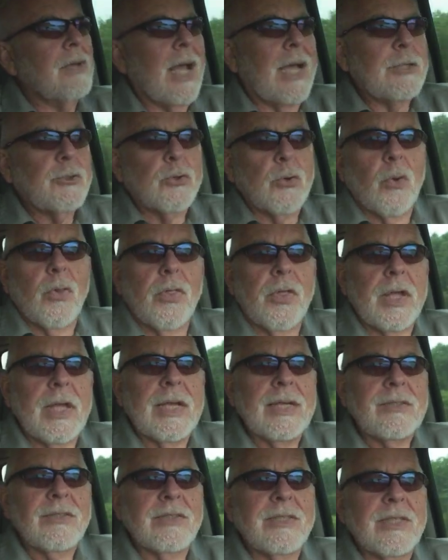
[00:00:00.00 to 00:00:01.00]
natural
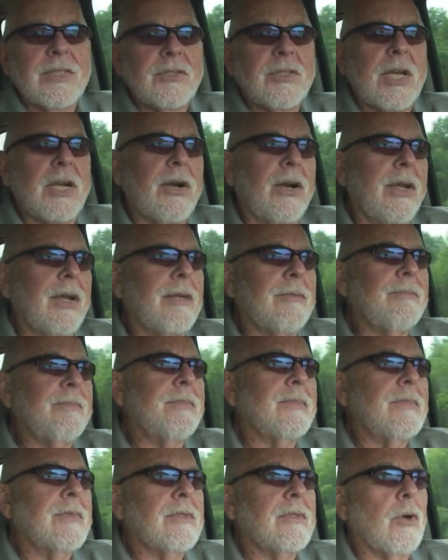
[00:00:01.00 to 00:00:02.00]
things in this area.
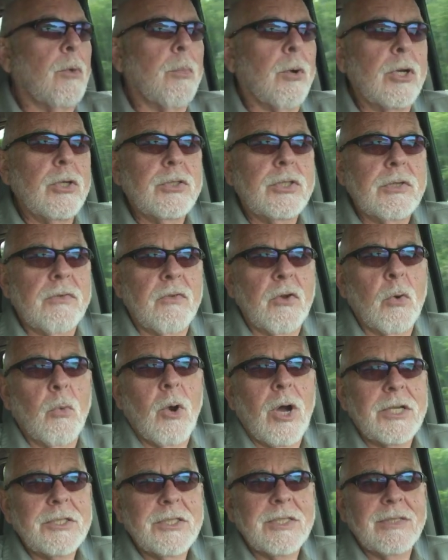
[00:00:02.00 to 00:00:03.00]
So Bruce, if you're
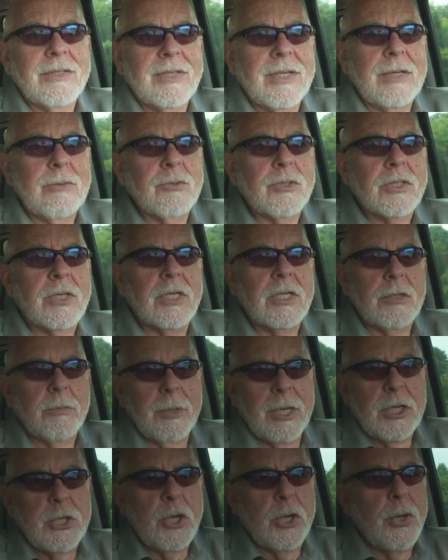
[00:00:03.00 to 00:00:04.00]
watching, it was good to
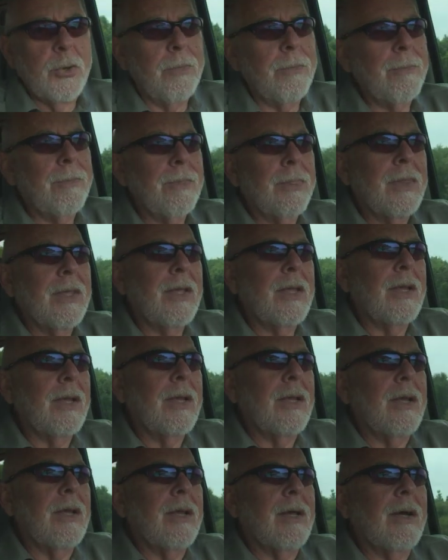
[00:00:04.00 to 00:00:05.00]
meet you.
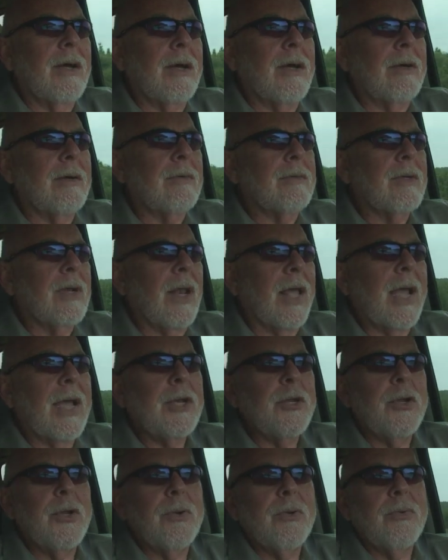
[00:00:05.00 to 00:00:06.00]

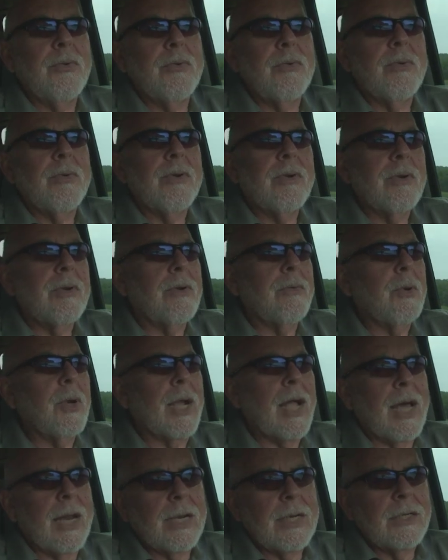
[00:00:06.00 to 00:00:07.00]
Glad we
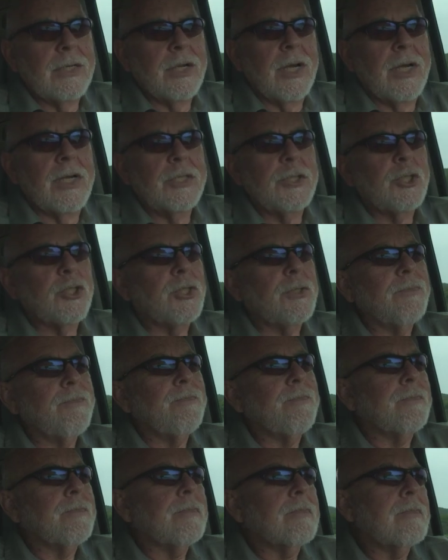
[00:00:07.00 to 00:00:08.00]
got in touch.
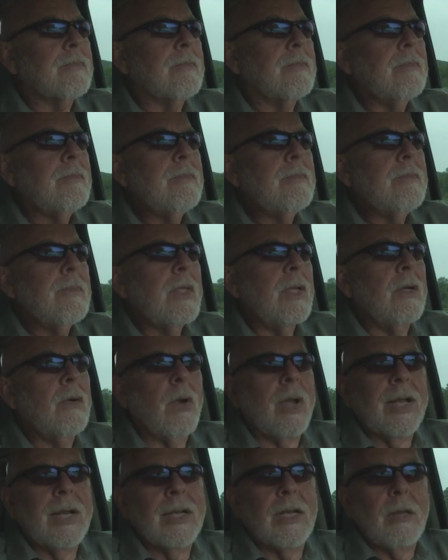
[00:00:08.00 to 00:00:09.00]

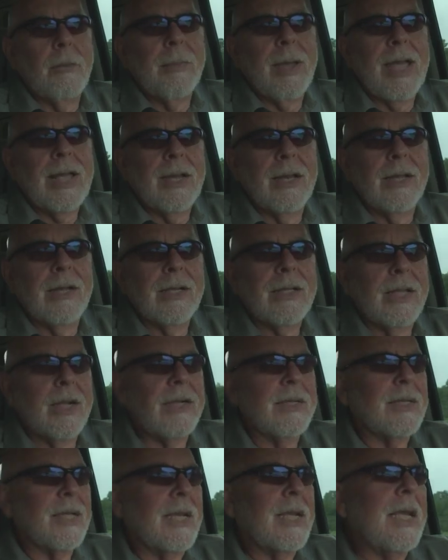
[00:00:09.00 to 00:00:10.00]
We had a little bad luck
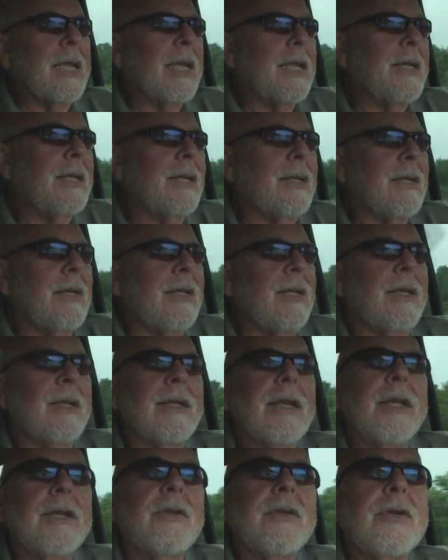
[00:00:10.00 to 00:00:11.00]
there at the end and
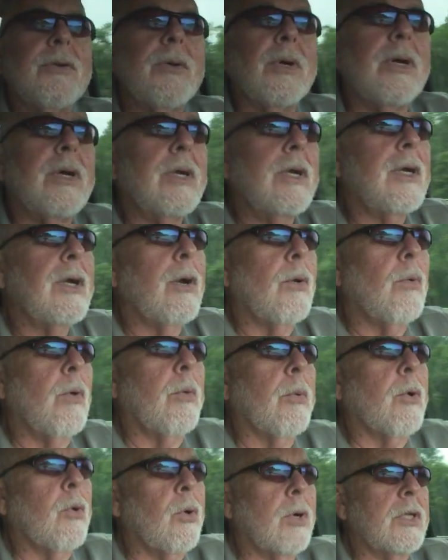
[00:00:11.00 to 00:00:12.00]
didn't get to.
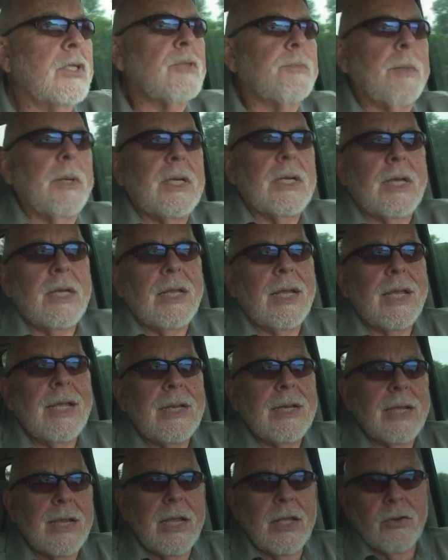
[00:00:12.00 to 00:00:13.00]
We were going to spend a
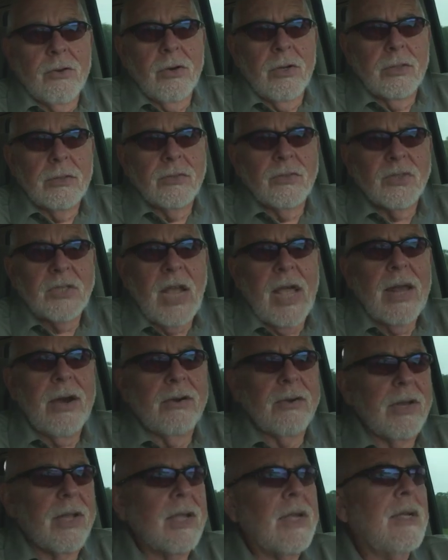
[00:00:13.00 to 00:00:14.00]
day together on
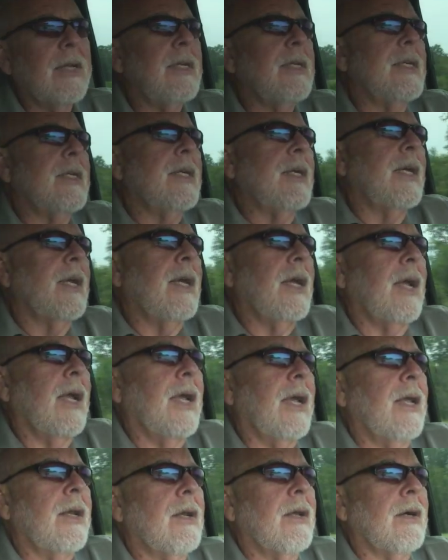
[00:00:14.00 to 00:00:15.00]
Saturday,
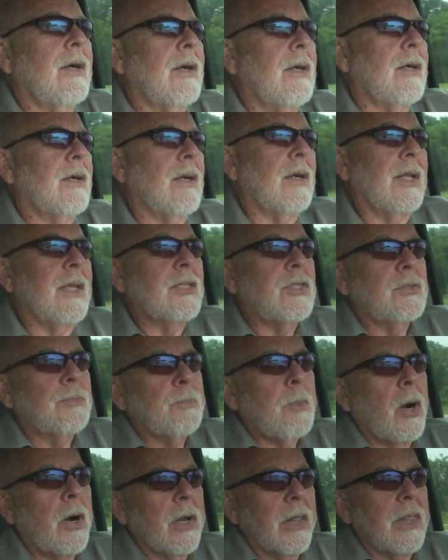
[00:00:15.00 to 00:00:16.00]
and or at least
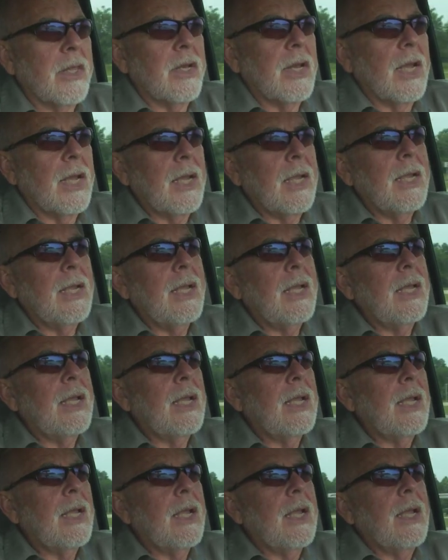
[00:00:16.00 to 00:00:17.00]
part of the day,
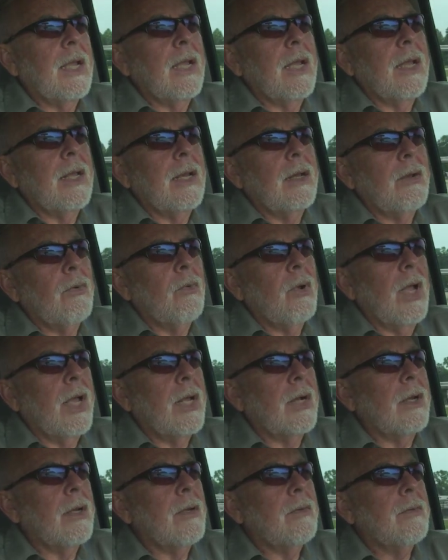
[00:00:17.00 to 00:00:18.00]
and we
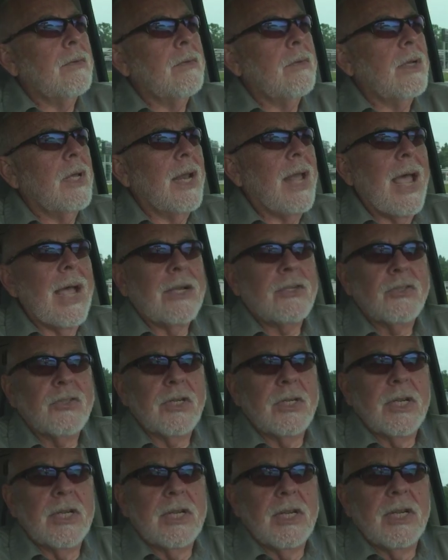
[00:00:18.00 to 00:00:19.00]
had an
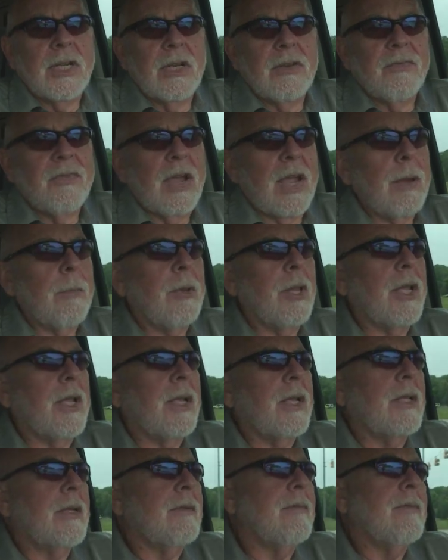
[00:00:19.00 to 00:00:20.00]
accident in the
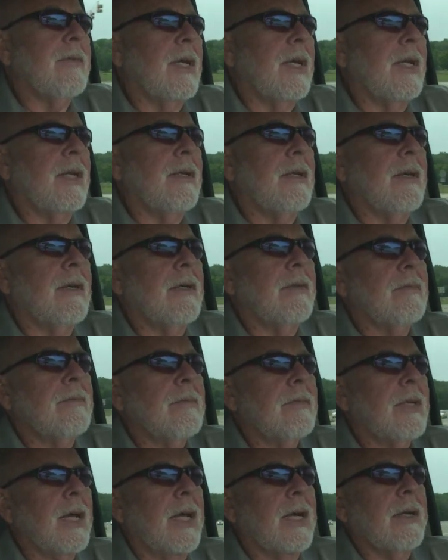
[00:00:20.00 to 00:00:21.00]
family and
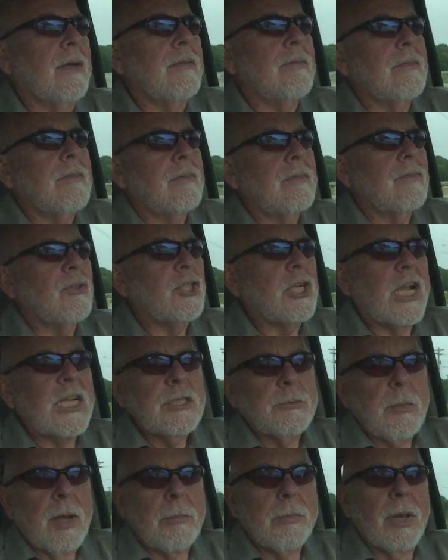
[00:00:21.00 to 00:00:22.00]
kind of
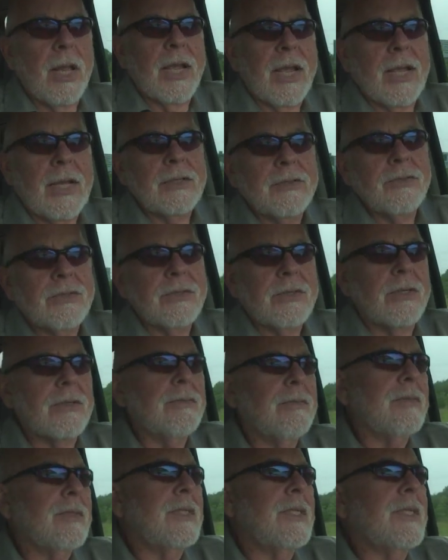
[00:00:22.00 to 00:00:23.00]
changed my plans, so
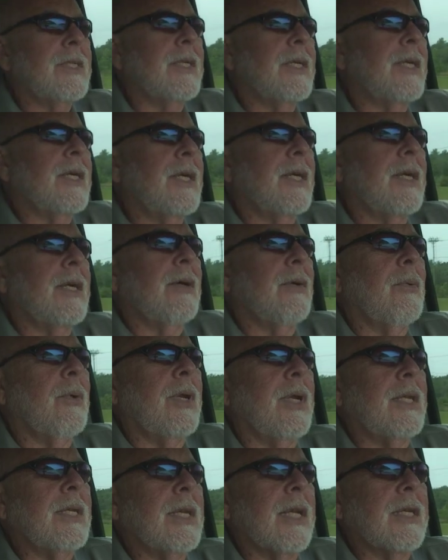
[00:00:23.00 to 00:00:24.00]

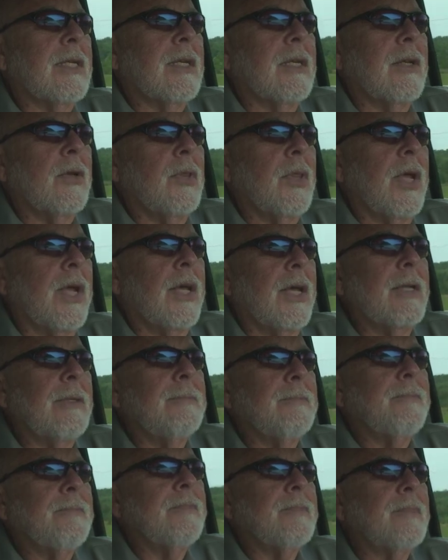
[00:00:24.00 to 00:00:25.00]
we didn't get to do that.